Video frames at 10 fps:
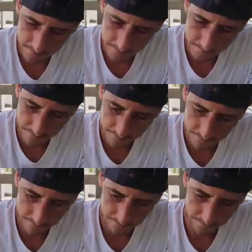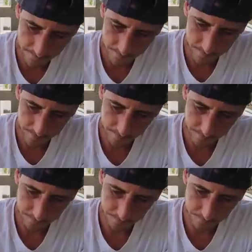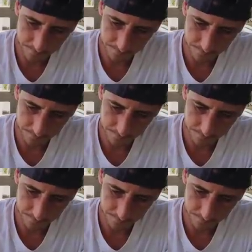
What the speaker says: (silence)